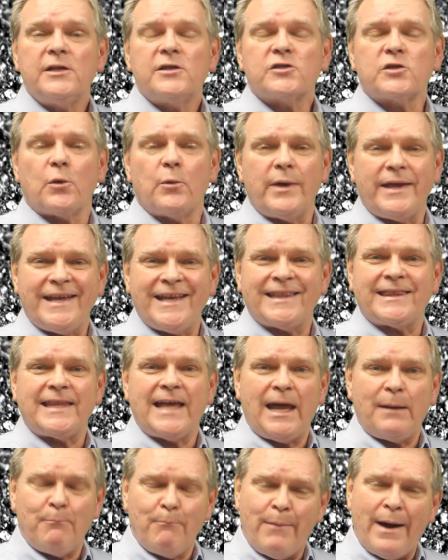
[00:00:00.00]
so we get
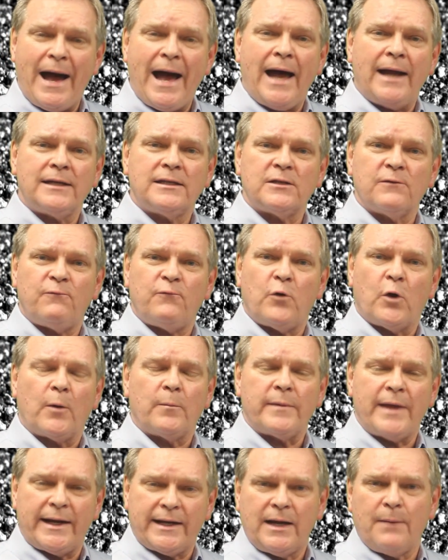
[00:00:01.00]
that bond to
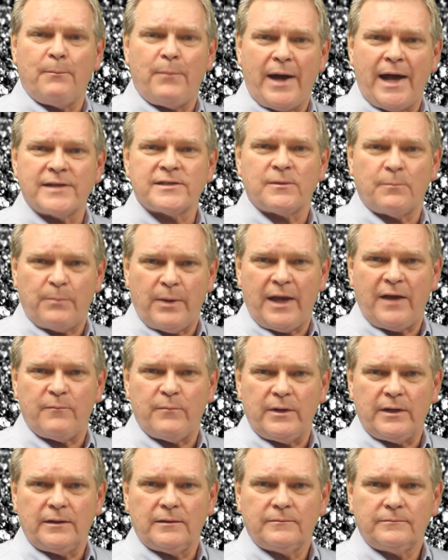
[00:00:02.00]
form that composite
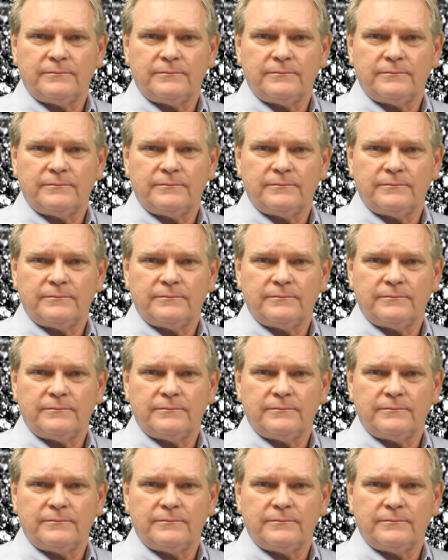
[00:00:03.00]
pavement.